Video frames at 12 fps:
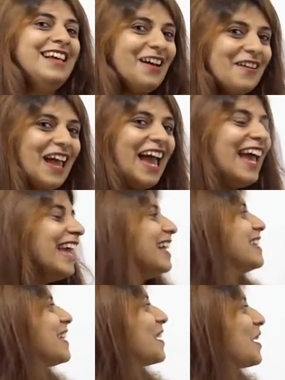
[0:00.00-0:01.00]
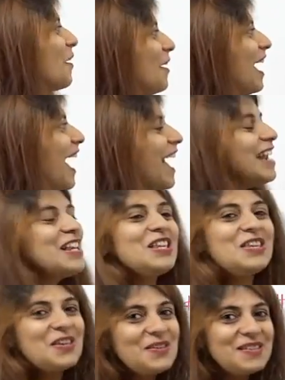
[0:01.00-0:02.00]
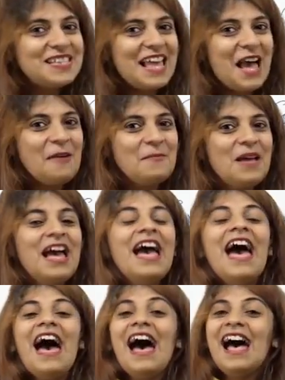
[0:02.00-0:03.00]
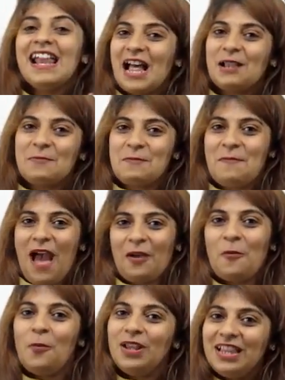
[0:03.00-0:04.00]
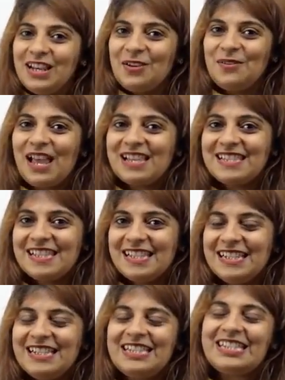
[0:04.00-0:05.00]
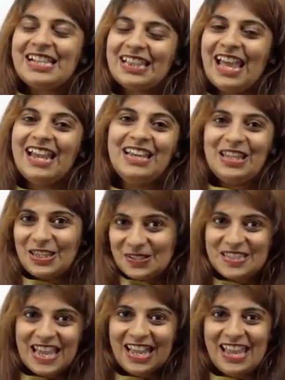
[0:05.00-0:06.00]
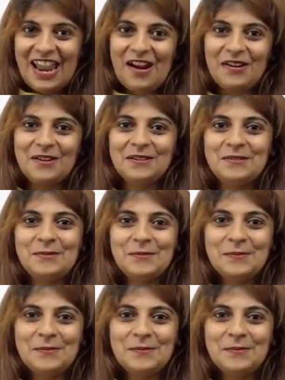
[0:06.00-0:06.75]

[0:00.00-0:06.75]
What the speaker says: Okay, so go ahead, use them, and I'll be back with a new lesson. Till then, you take care.